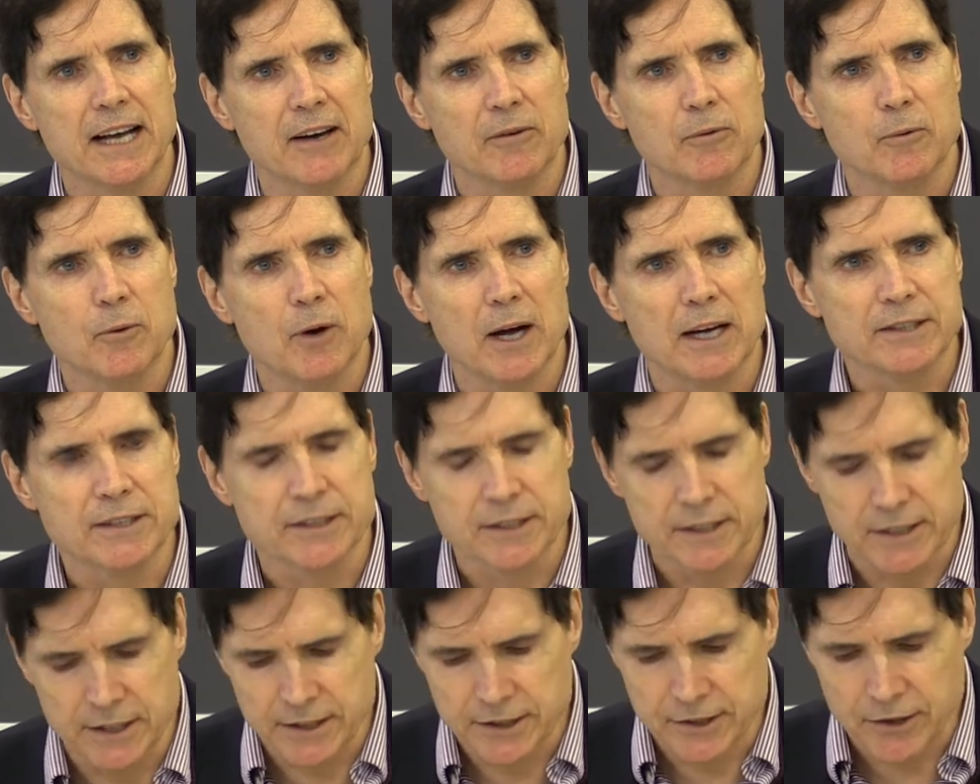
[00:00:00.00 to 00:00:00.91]
at
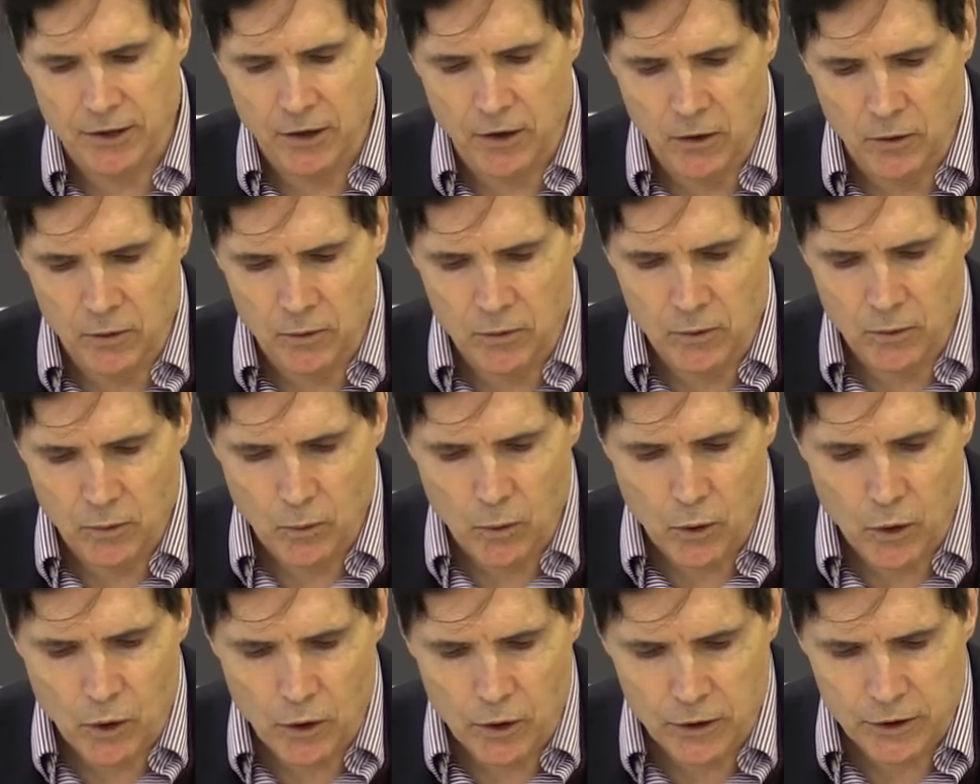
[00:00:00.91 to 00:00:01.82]
Wesley's own
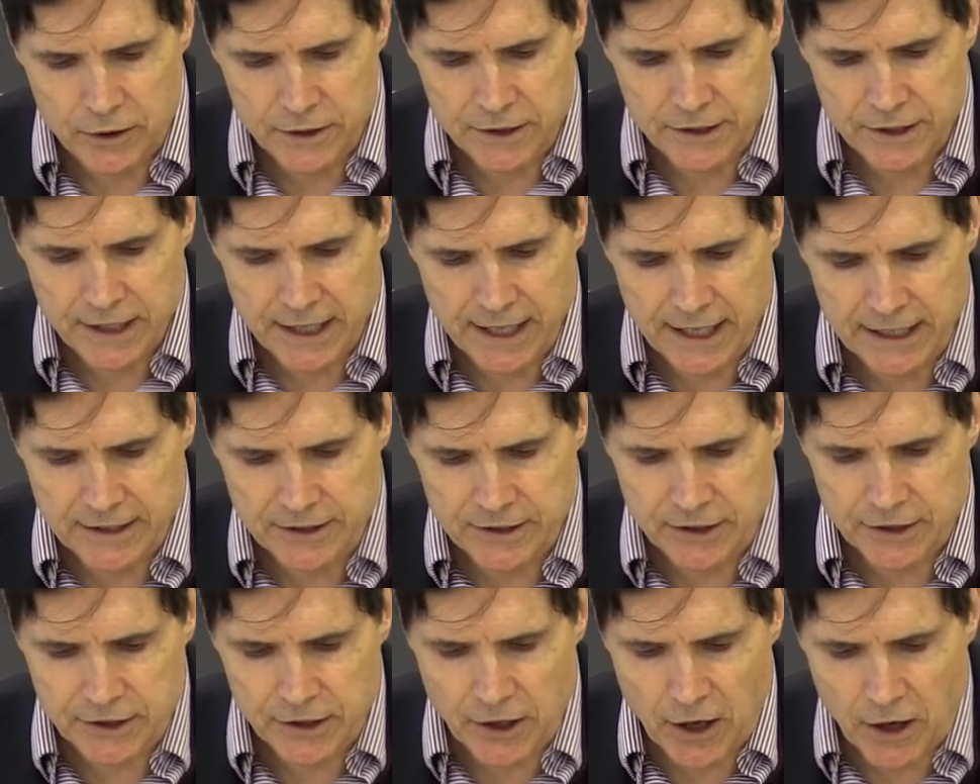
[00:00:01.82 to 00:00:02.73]
words. And
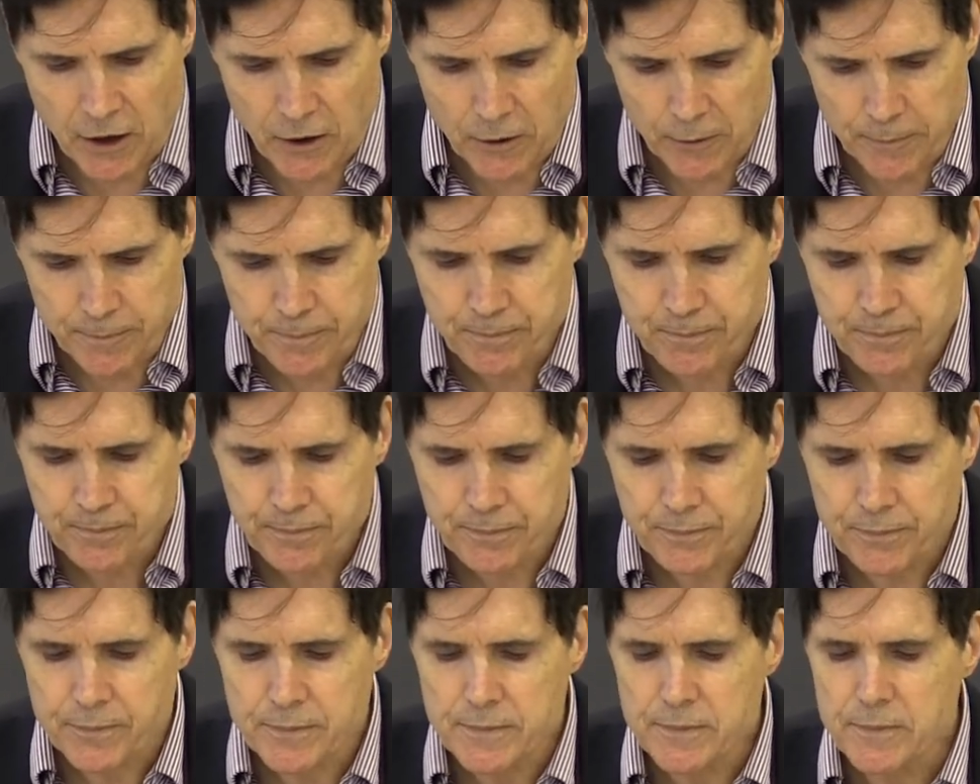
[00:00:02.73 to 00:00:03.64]
so,
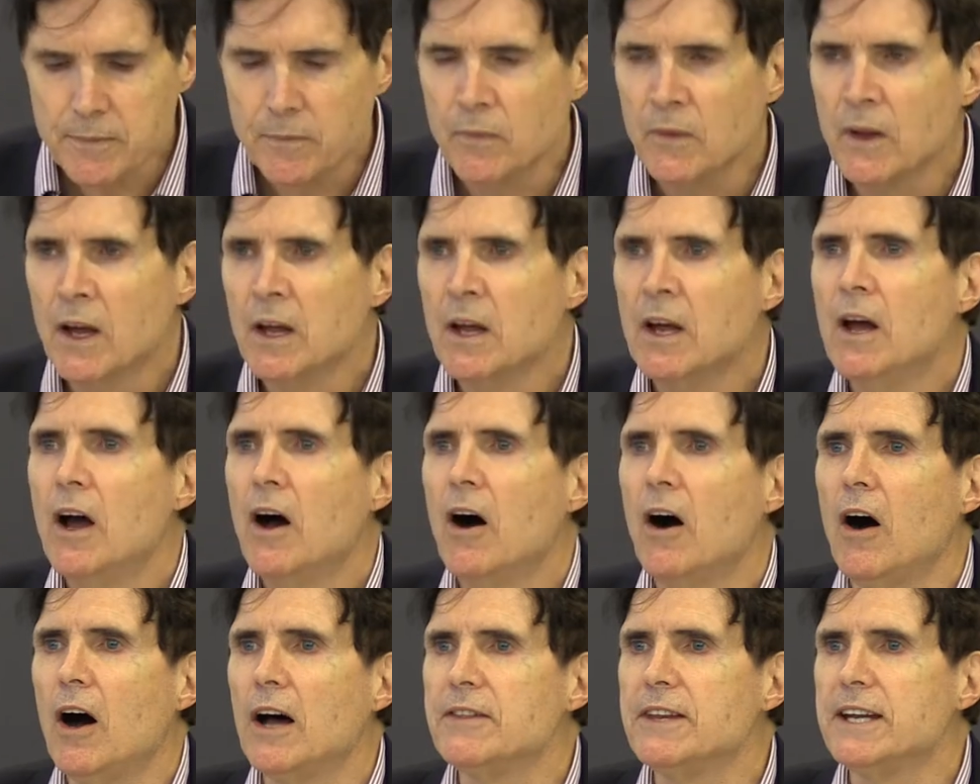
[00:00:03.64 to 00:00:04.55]

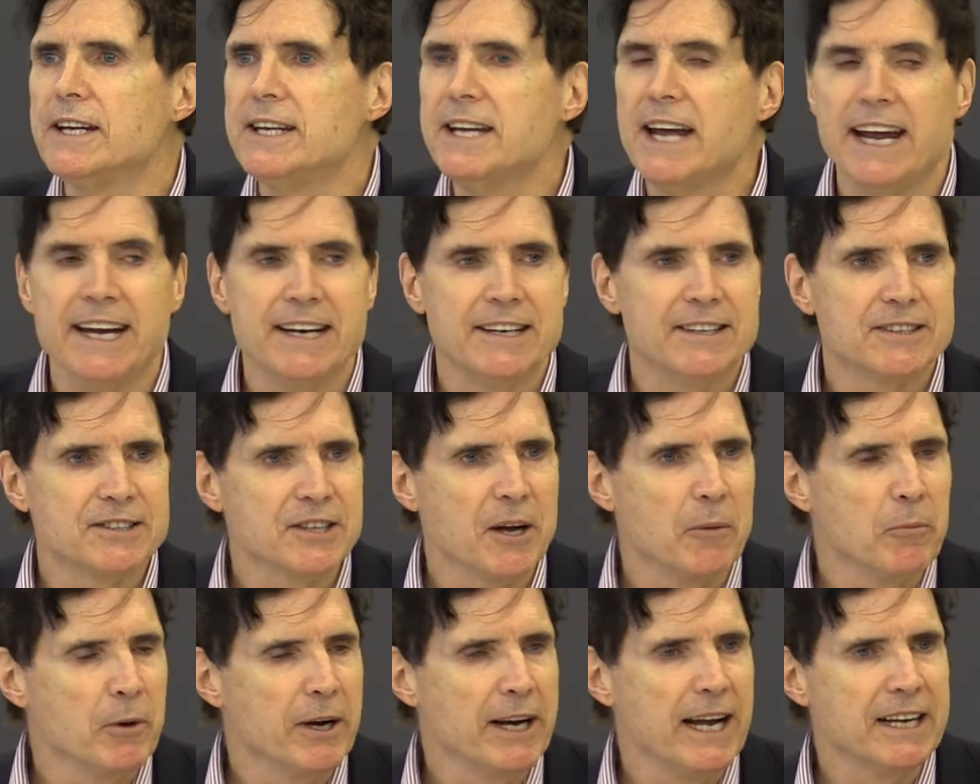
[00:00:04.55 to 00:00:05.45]
on the date,
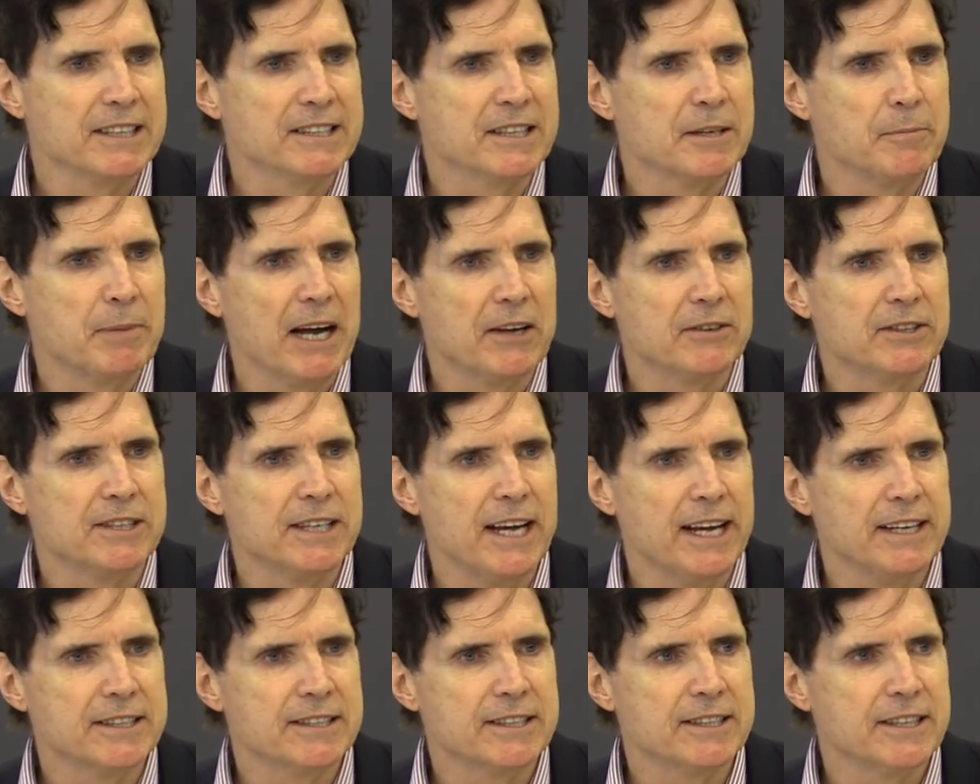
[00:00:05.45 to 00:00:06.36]
someone asked about
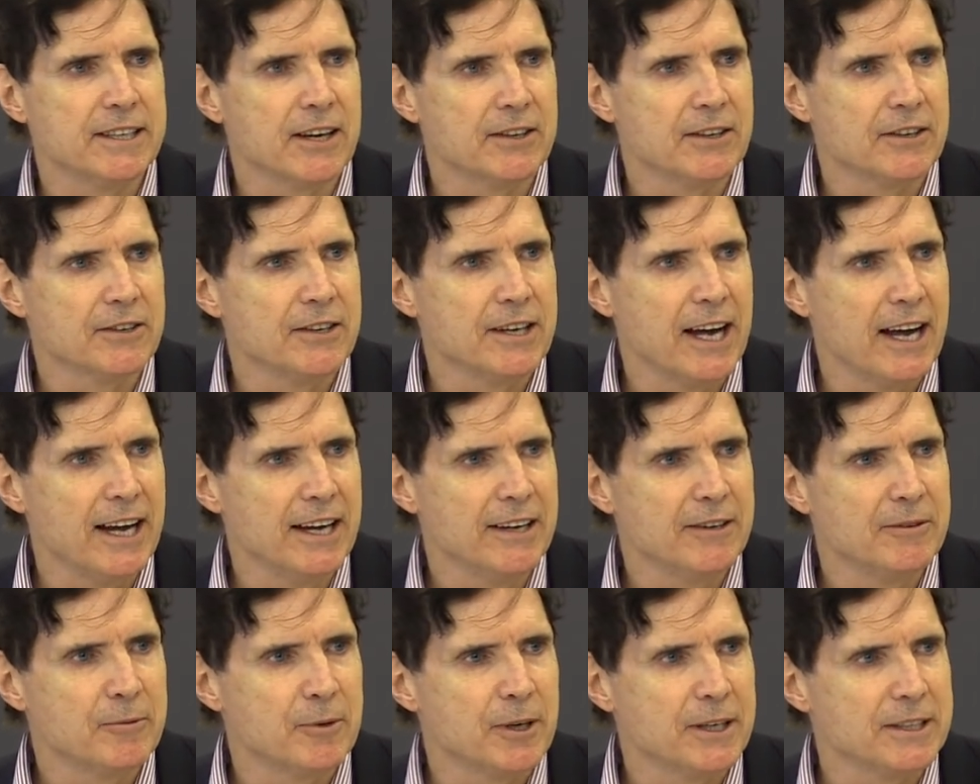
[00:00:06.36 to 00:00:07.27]
dates the other
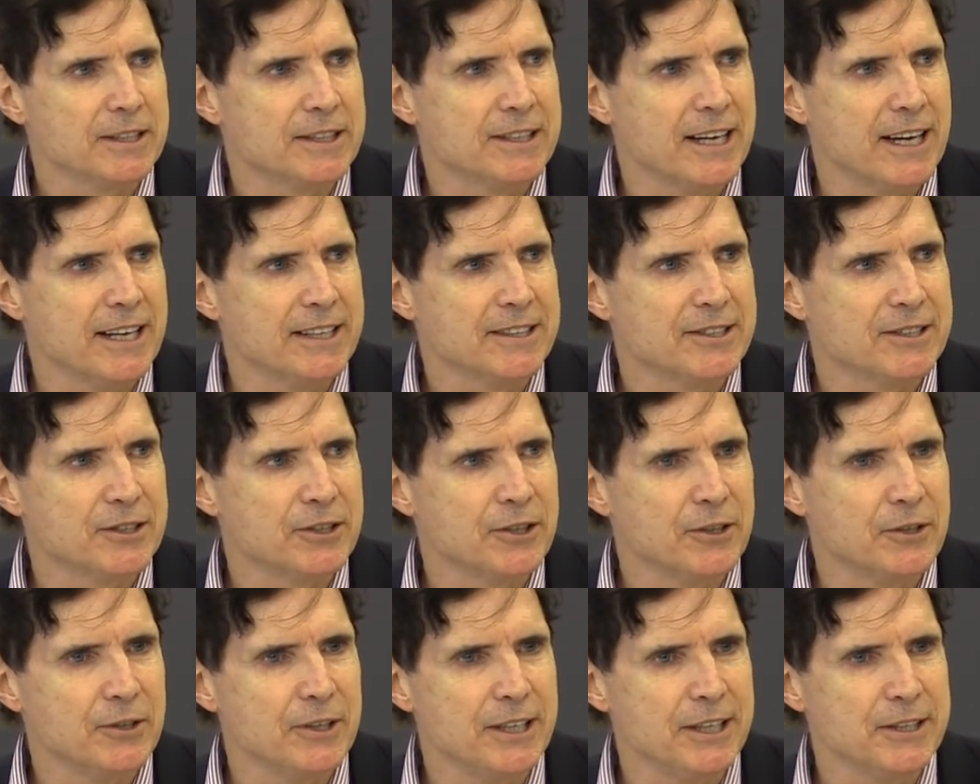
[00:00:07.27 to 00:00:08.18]
day. What dates
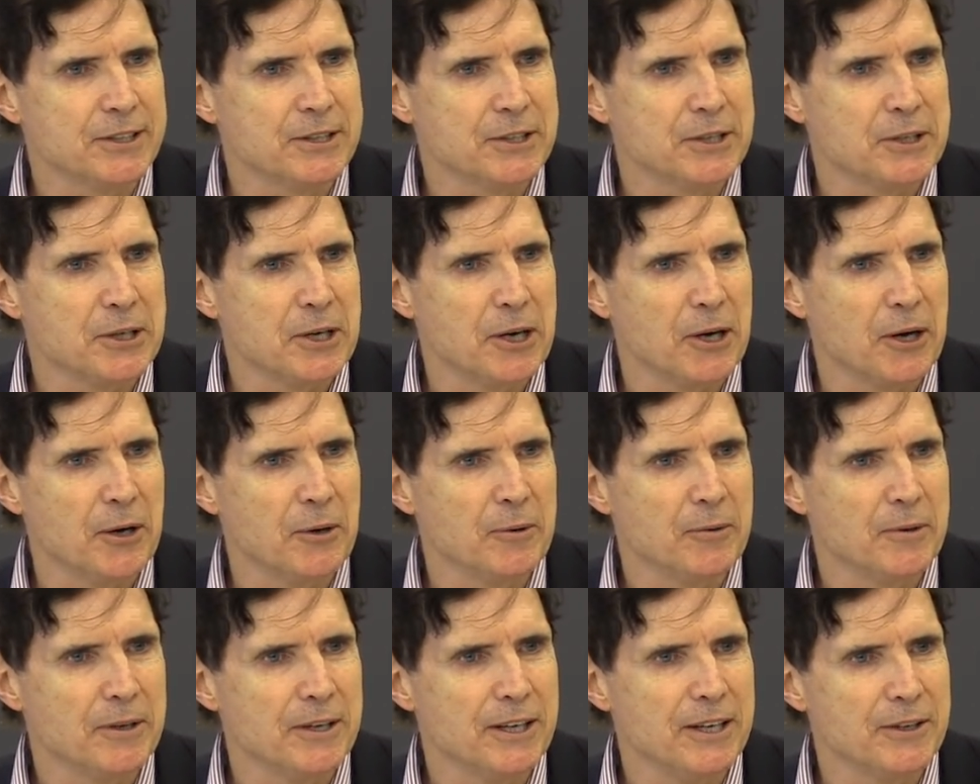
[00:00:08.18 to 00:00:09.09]
do you need to
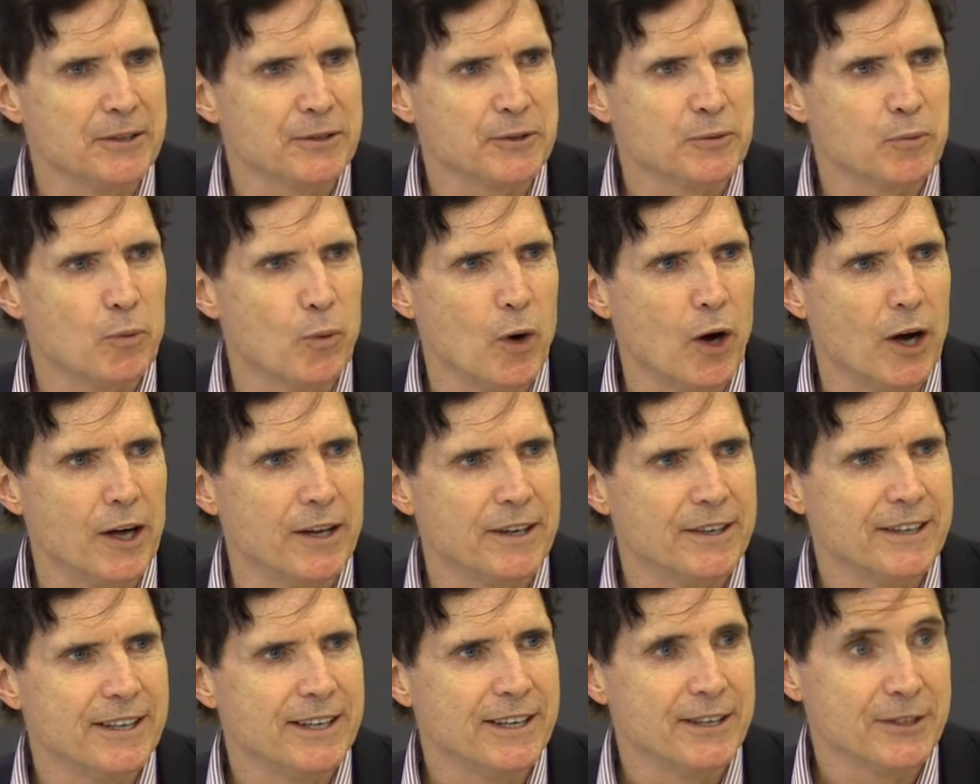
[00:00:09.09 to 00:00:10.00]
know? Here's one.
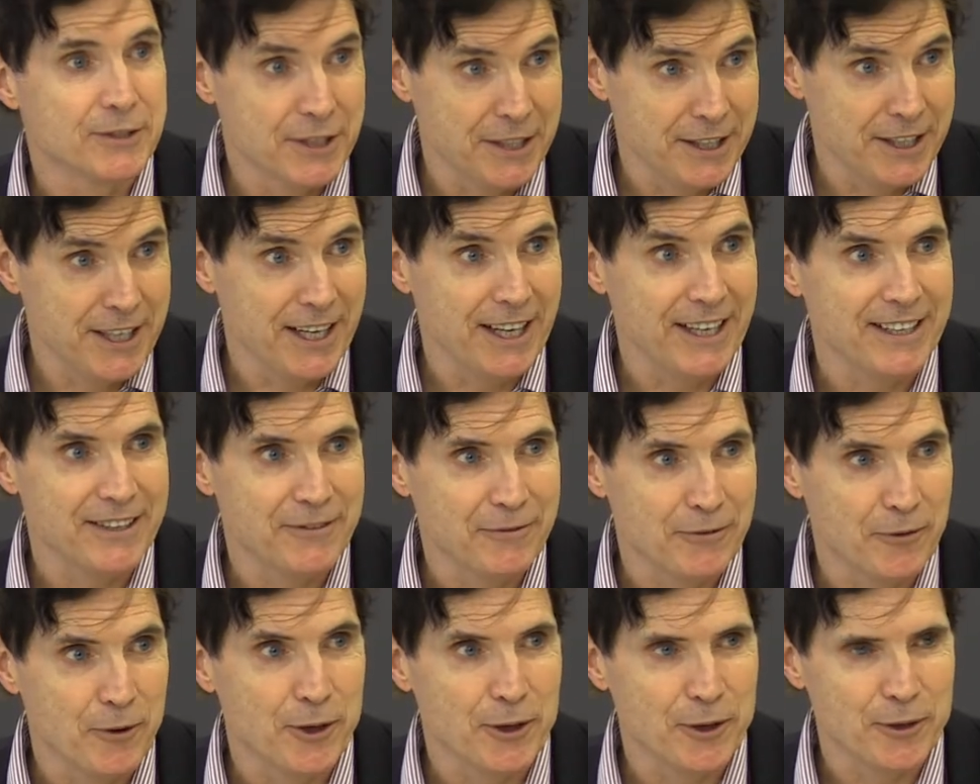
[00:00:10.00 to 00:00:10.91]
Here's a date
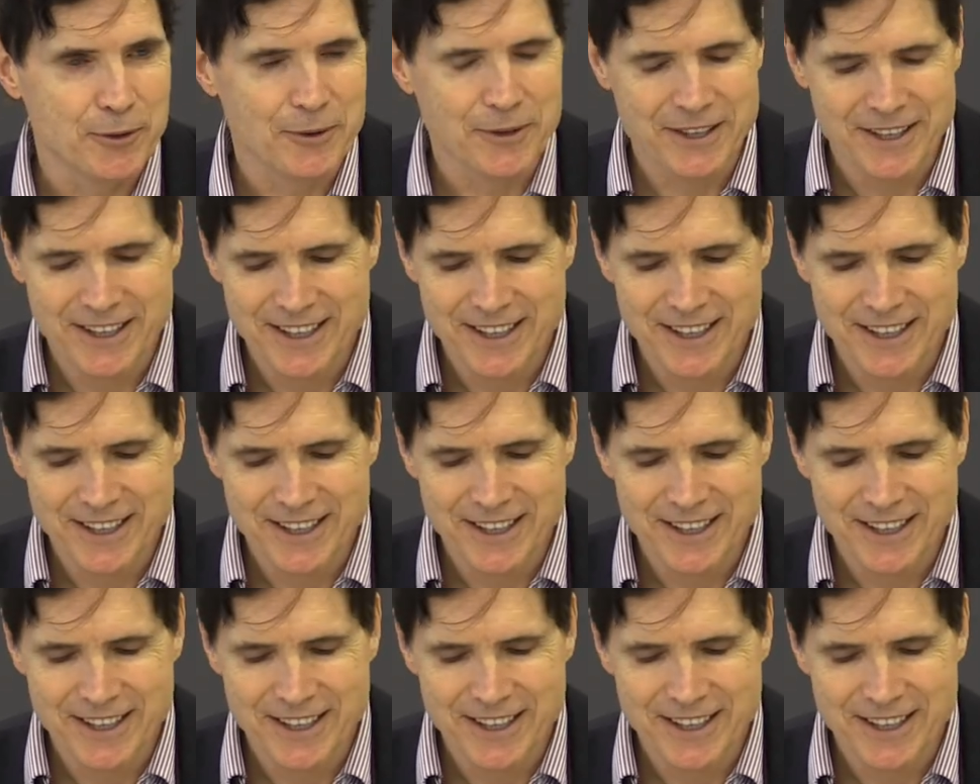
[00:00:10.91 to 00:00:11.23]
for you.